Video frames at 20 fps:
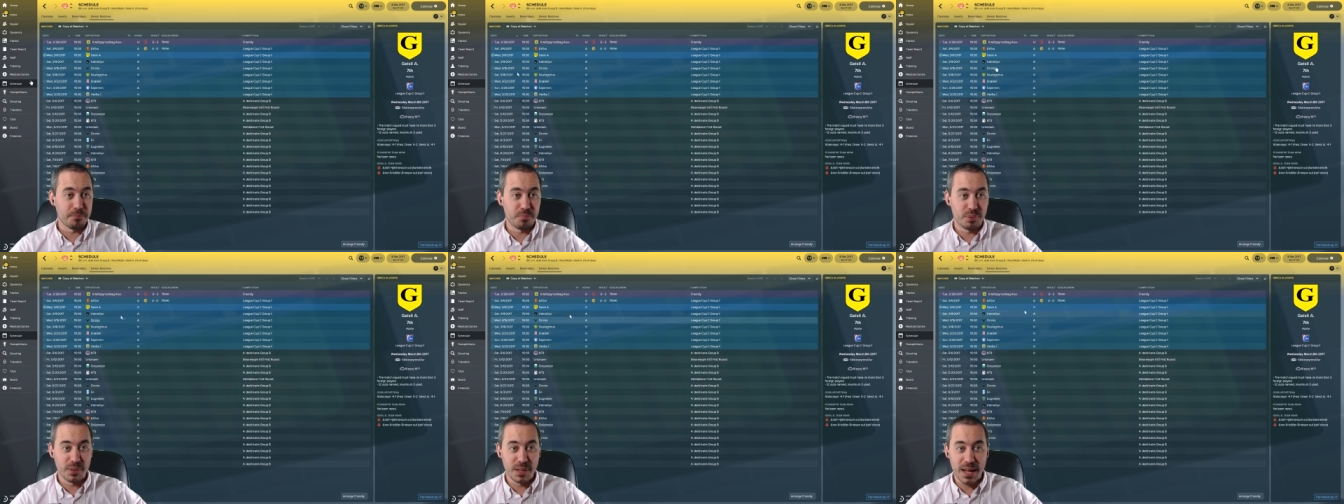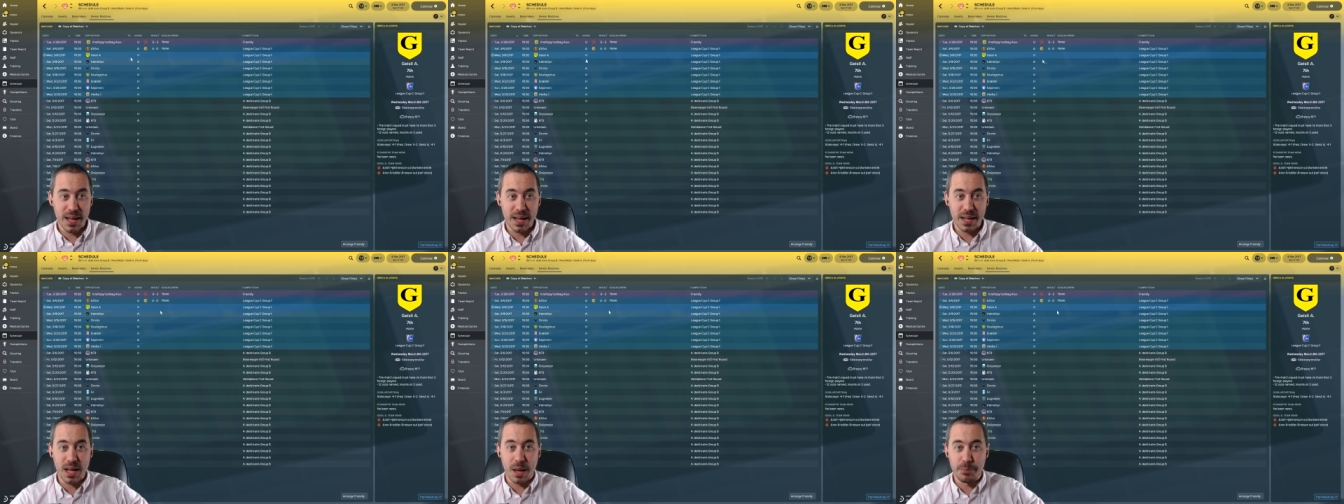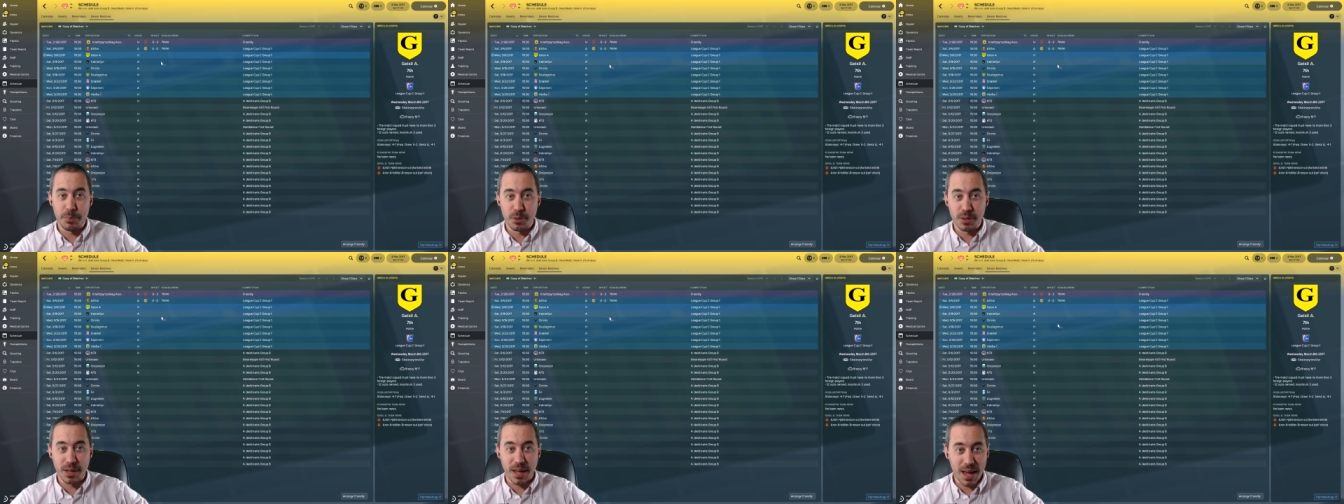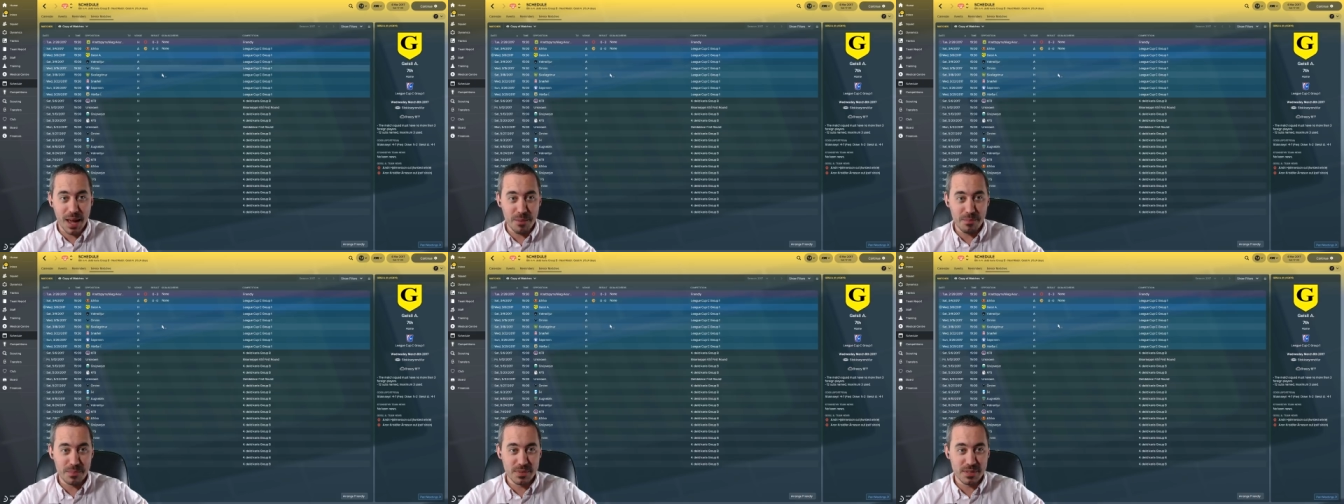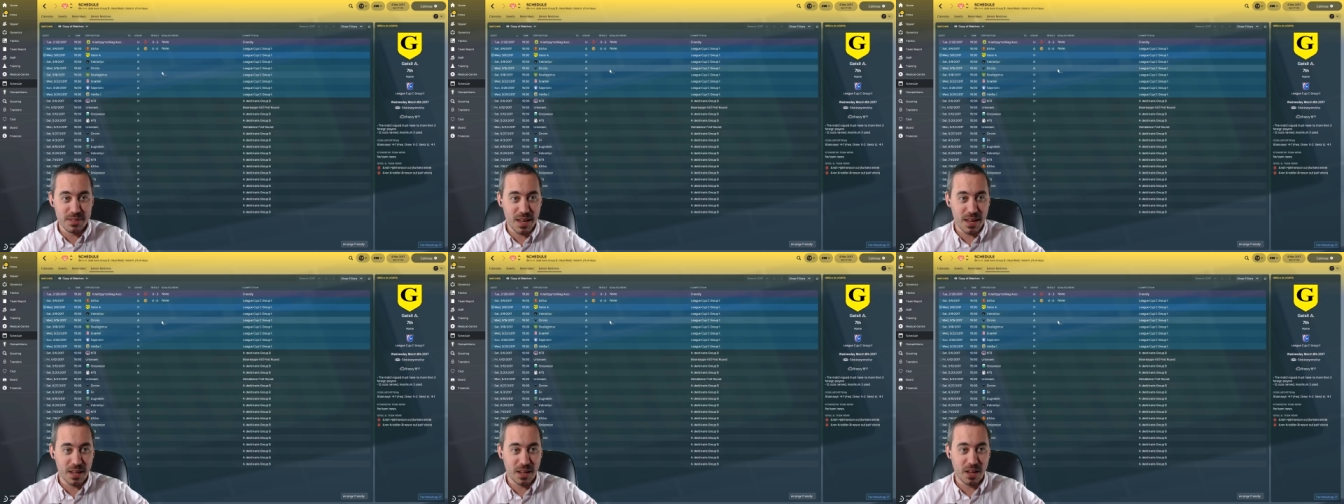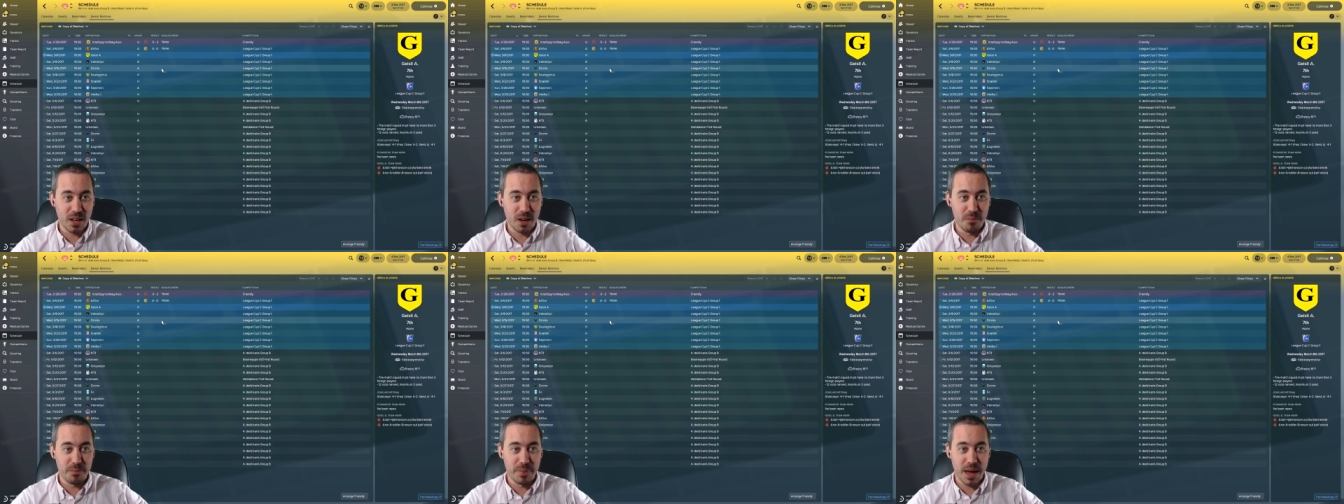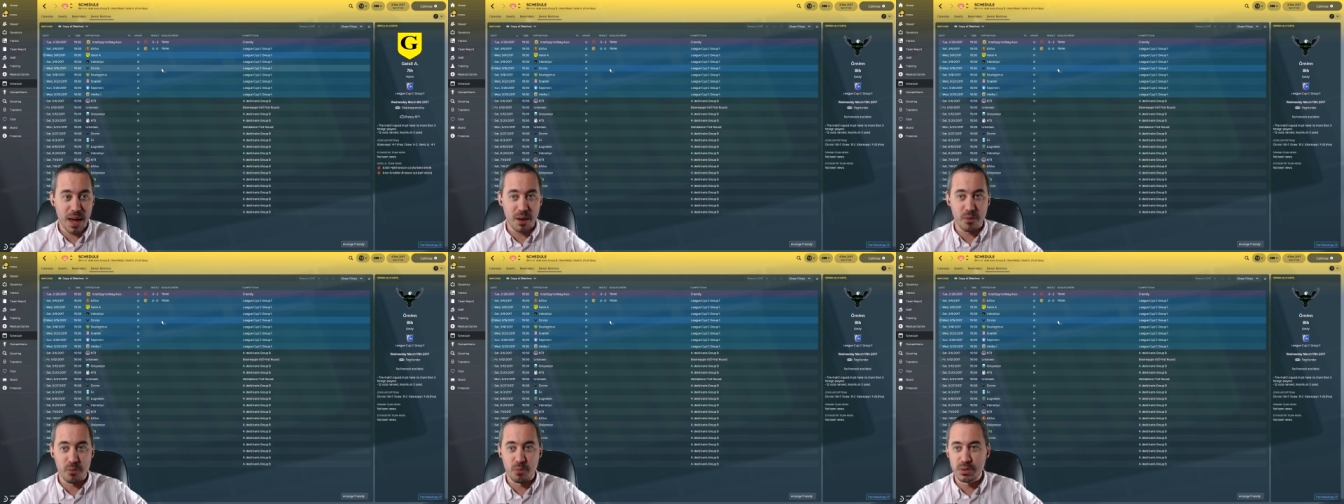play a couple games and come
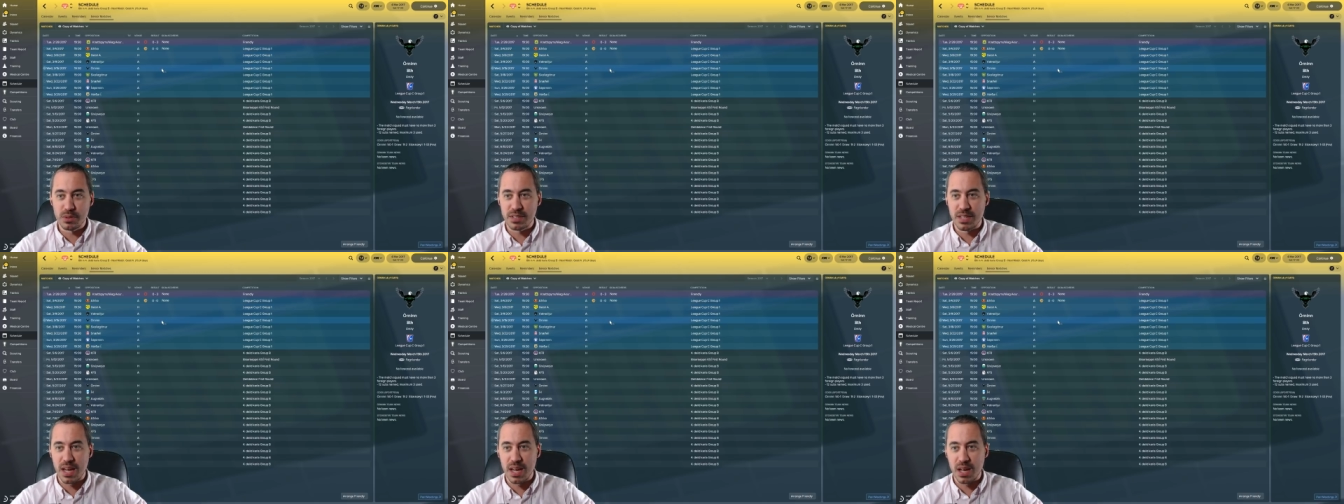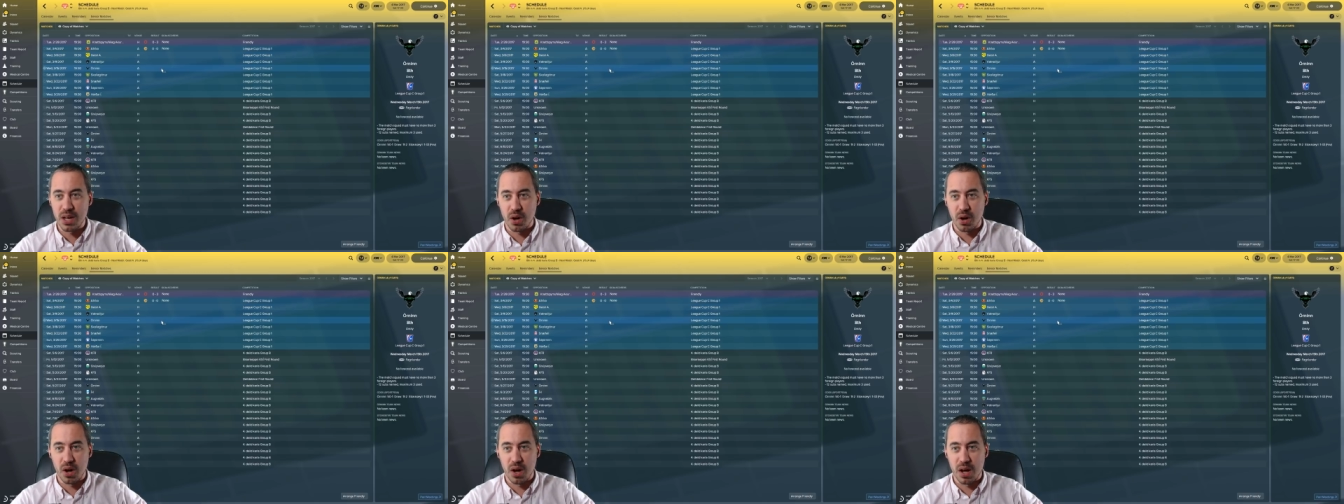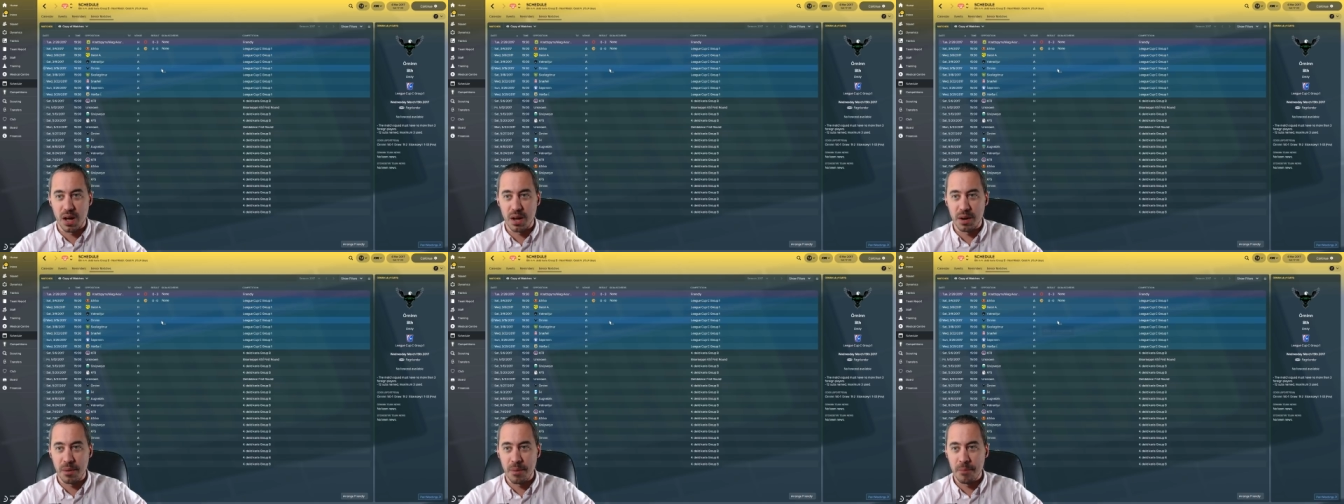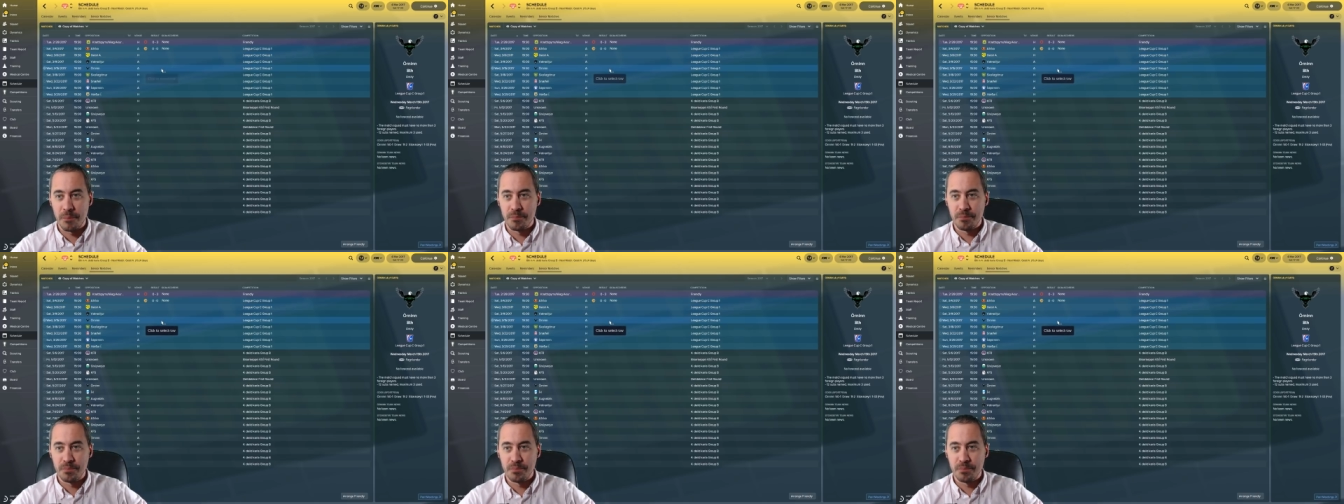back. We'll take on.